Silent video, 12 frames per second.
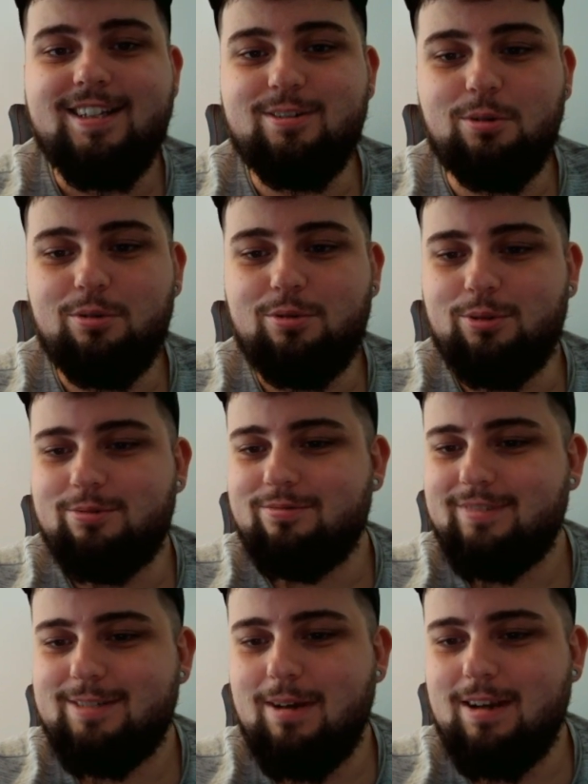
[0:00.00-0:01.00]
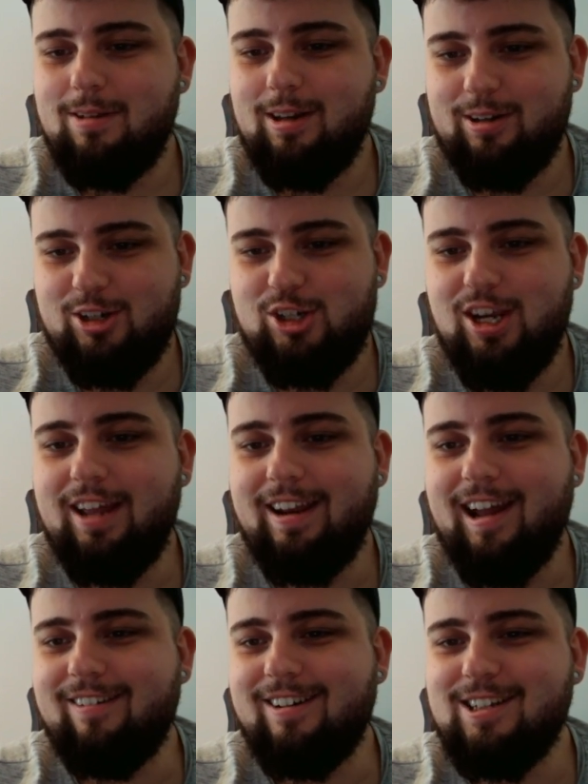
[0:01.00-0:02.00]
is awful. This makes me look shit
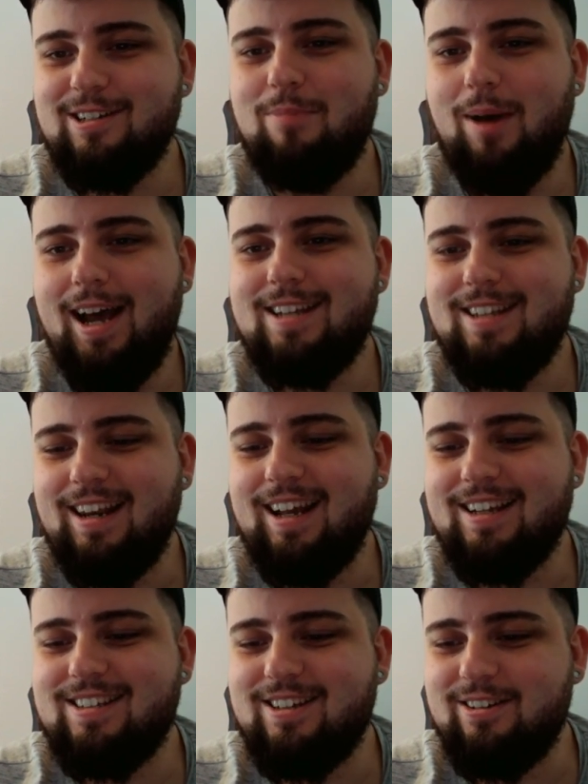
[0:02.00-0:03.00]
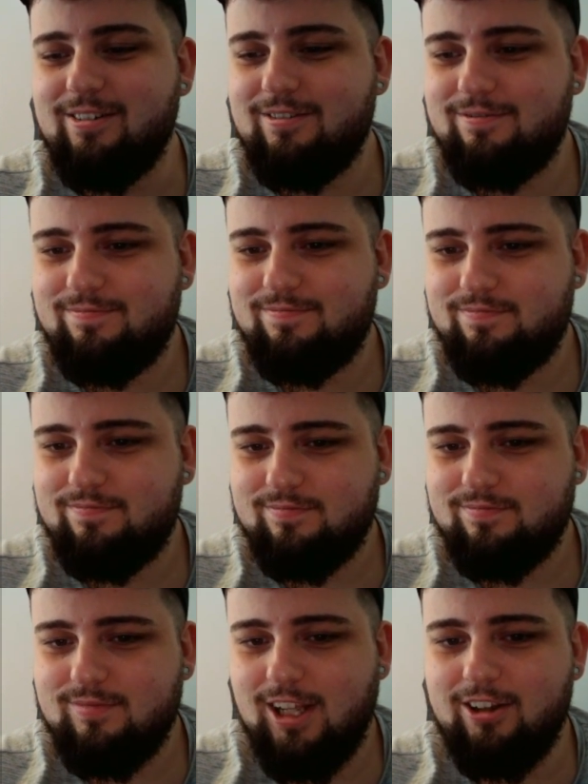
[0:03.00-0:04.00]
now because I've passed the last 2.
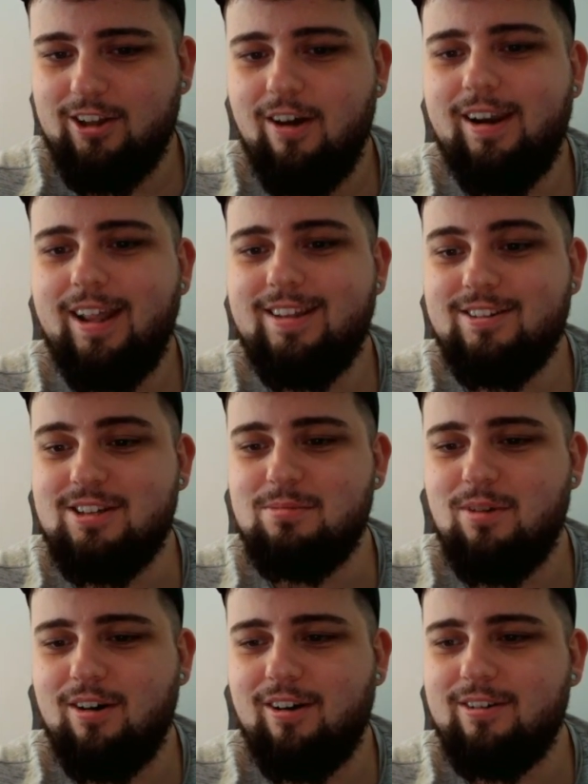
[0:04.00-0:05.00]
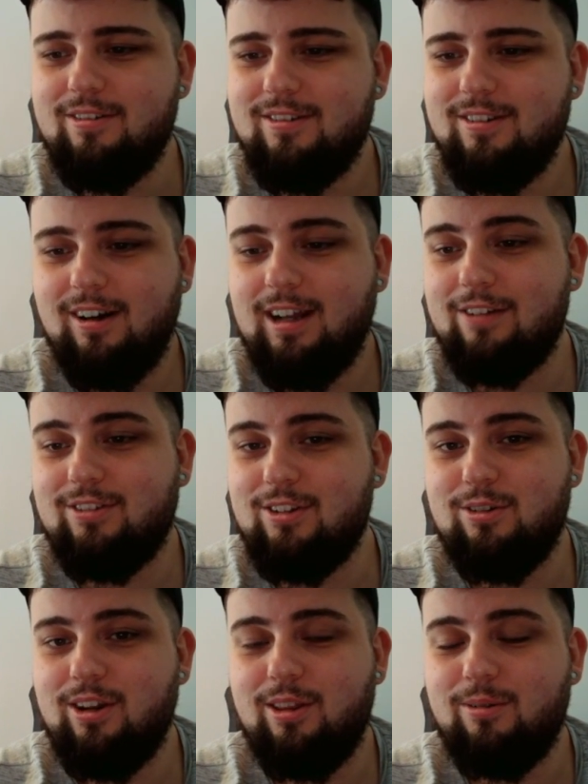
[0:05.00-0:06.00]
And I'm going into tomorrow. I'm going to have to
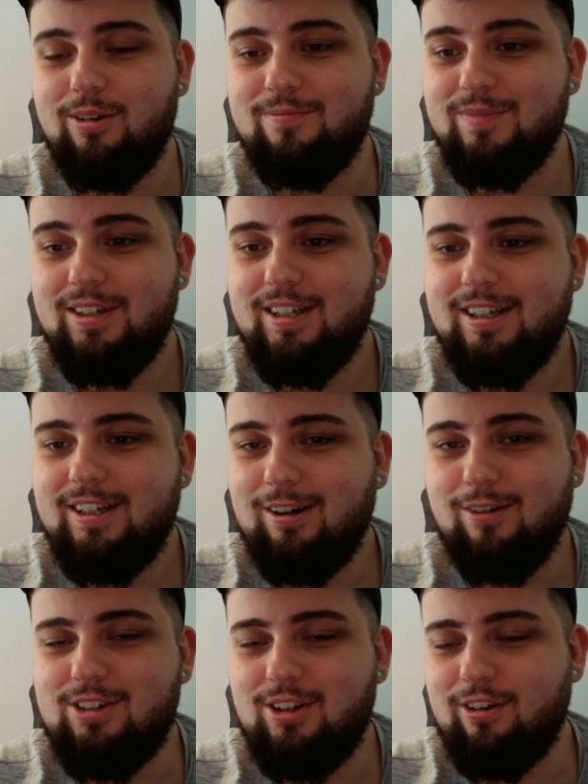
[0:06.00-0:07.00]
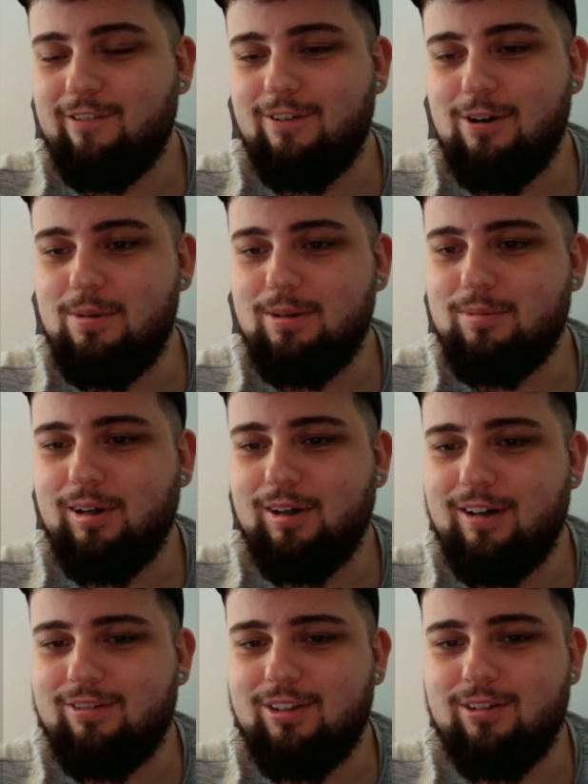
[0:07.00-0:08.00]
do another one. Obviously not going to film it, but I'm going
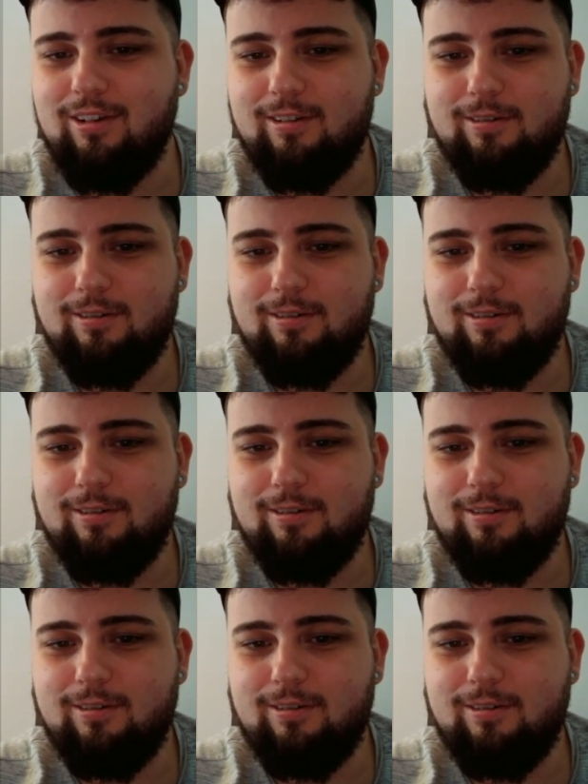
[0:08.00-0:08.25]
to have to do another